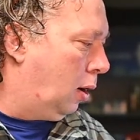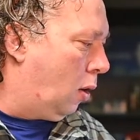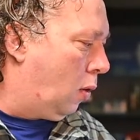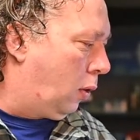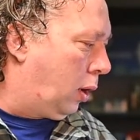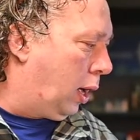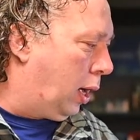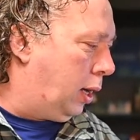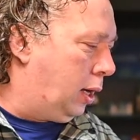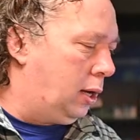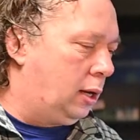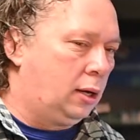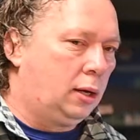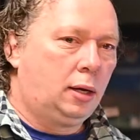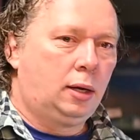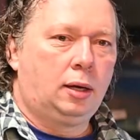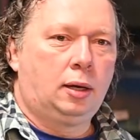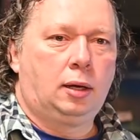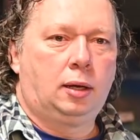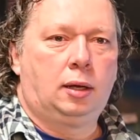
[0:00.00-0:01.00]
Okay,
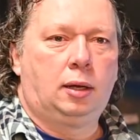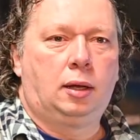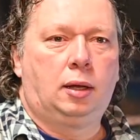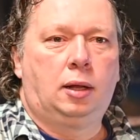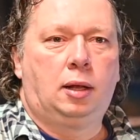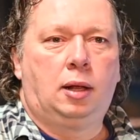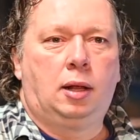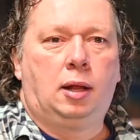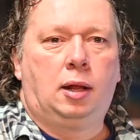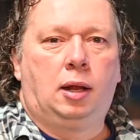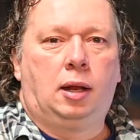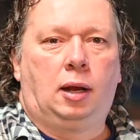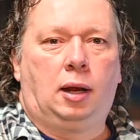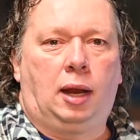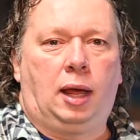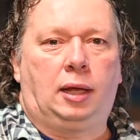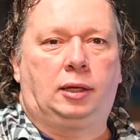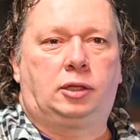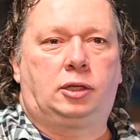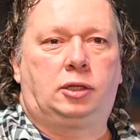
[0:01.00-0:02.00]

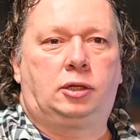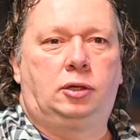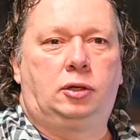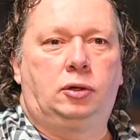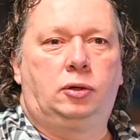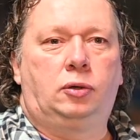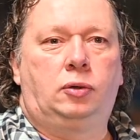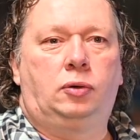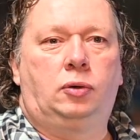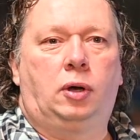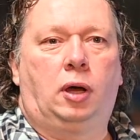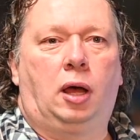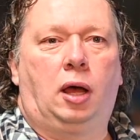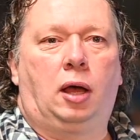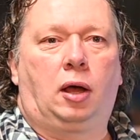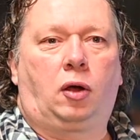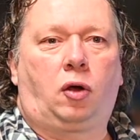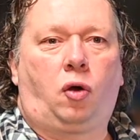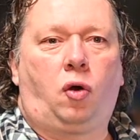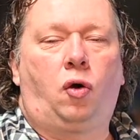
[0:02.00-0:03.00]
let's do
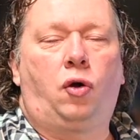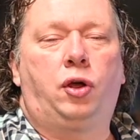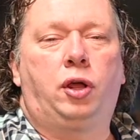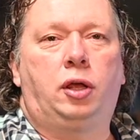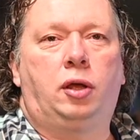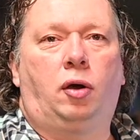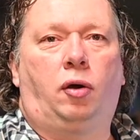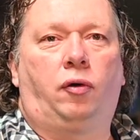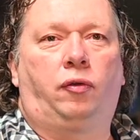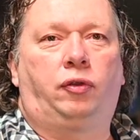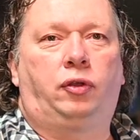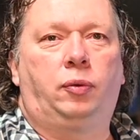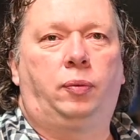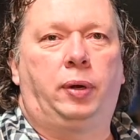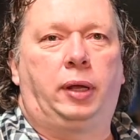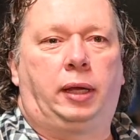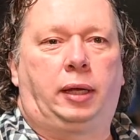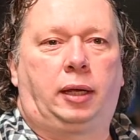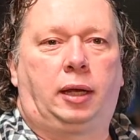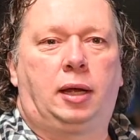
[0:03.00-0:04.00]
koi of the
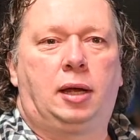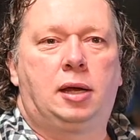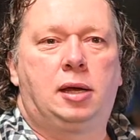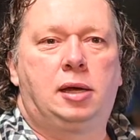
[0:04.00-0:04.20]
week.